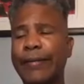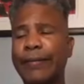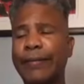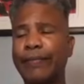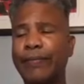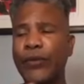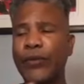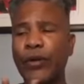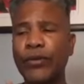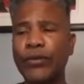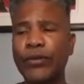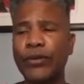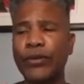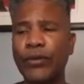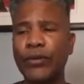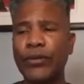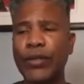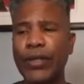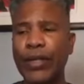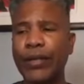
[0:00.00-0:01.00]
those
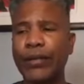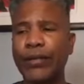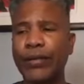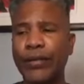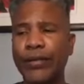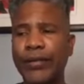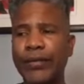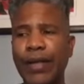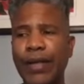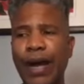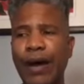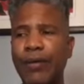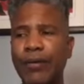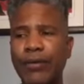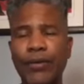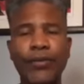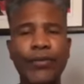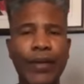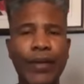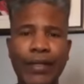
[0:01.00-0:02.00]
2 years, I
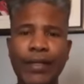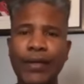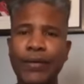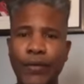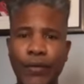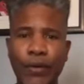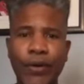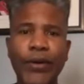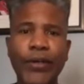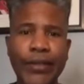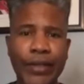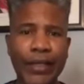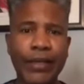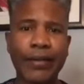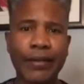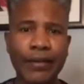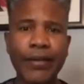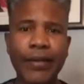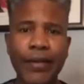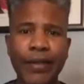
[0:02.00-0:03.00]
was already
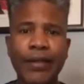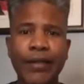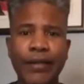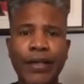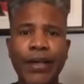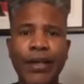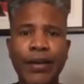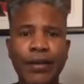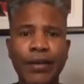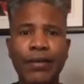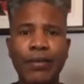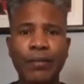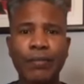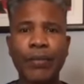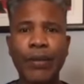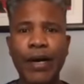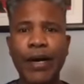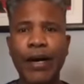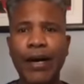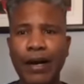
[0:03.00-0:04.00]
working, you know. Okay.
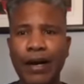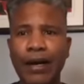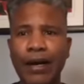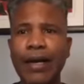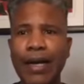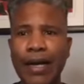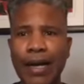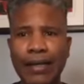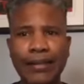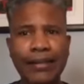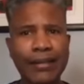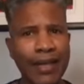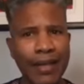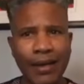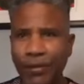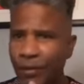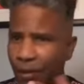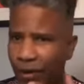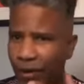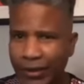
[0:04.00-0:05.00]
I
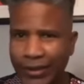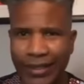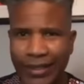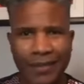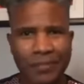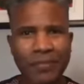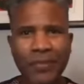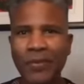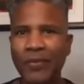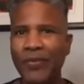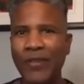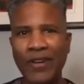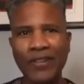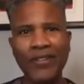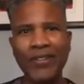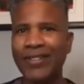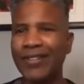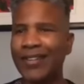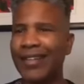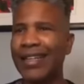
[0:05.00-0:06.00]
started working
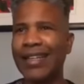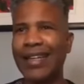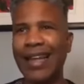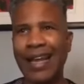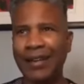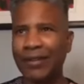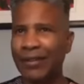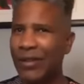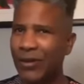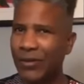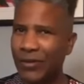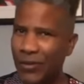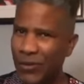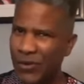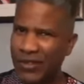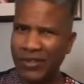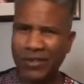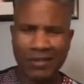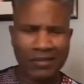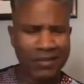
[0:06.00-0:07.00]
professionally, like, you know,
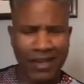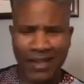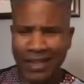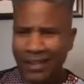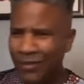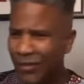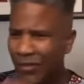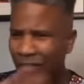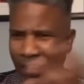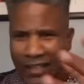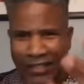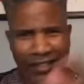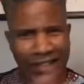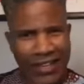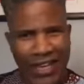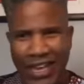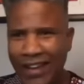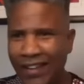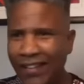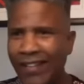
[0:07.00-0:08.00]
doing little things
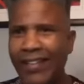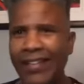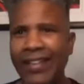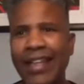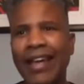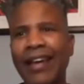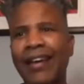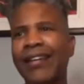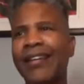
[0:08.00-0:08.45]
in here and there.